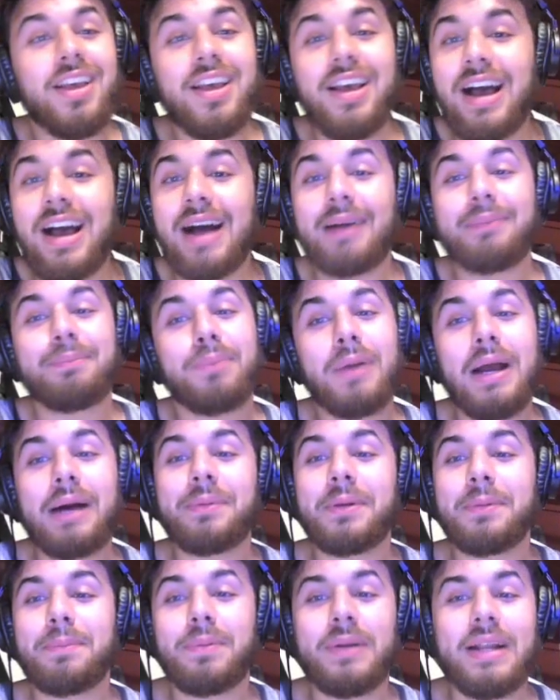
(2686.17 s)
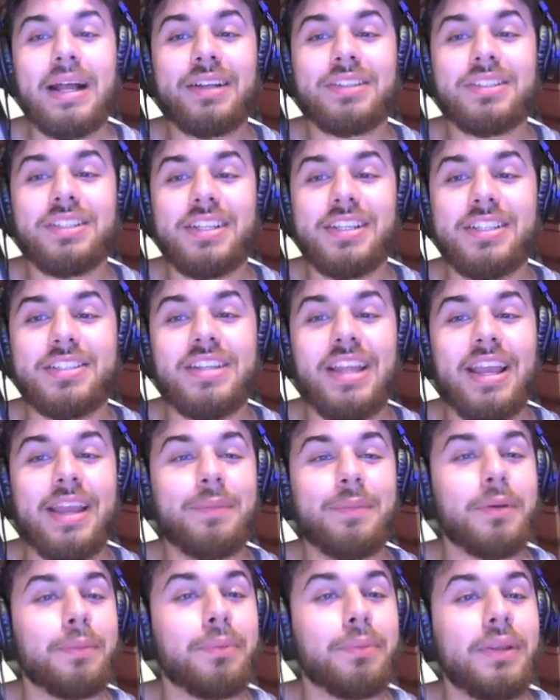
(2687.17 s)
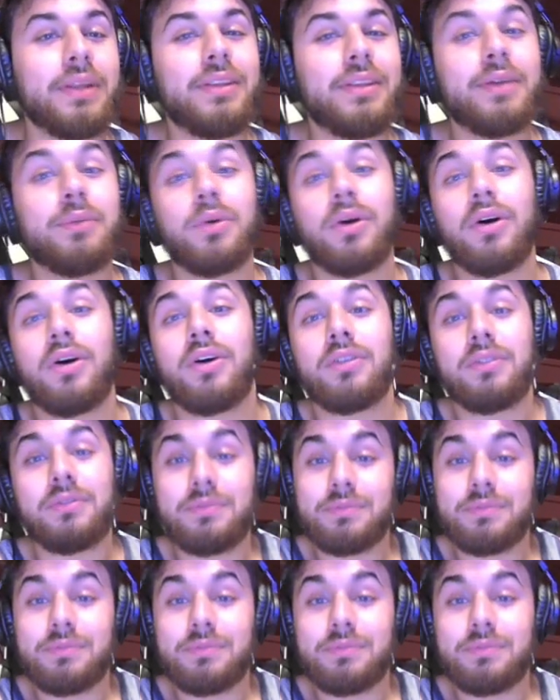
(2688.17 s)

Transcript: I'm probably pronouncing his name completely wrong.